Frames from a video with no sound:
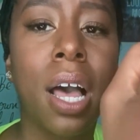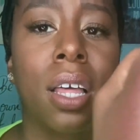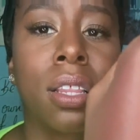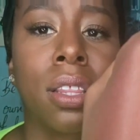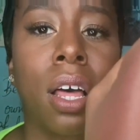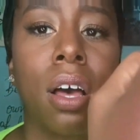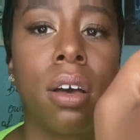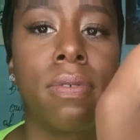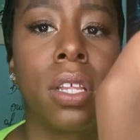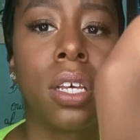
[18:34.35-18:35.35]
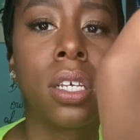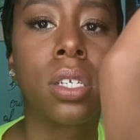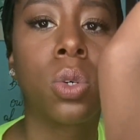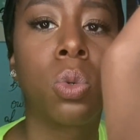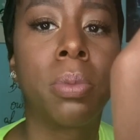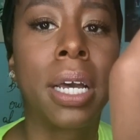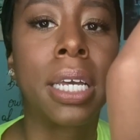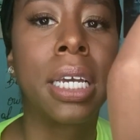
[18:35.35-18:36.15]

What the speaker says: I love this. Oh my